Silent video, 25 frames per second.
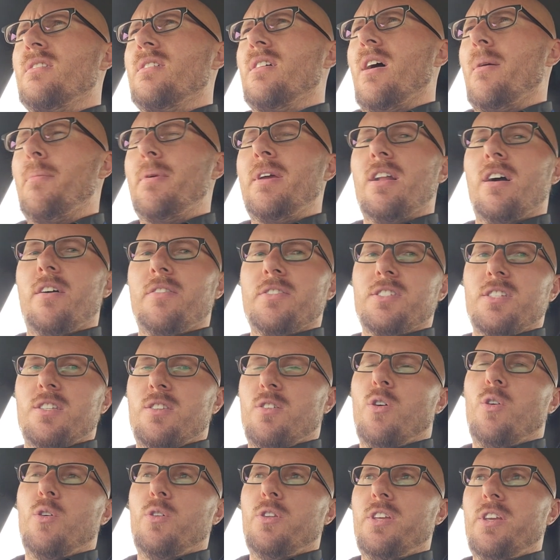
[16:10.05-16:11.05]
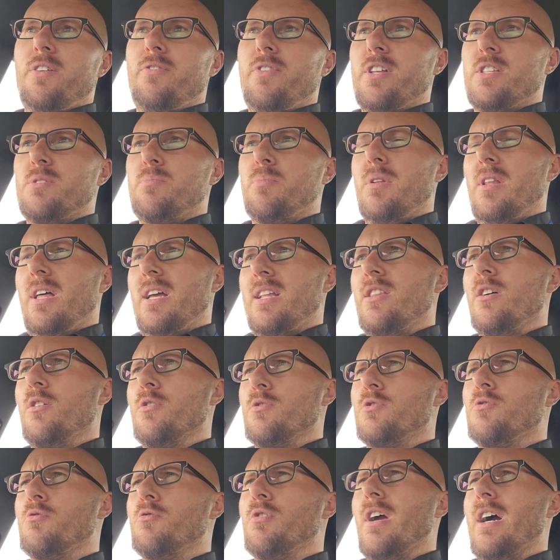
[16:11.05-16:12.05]
I mean, obviously the whole defense, but, like,
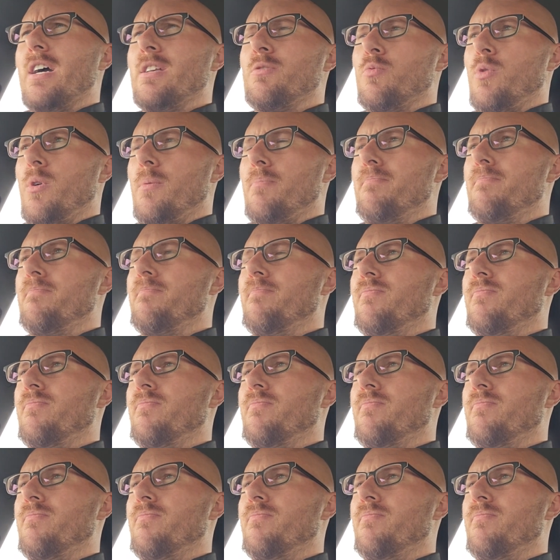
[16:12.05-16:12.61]
those two guys were,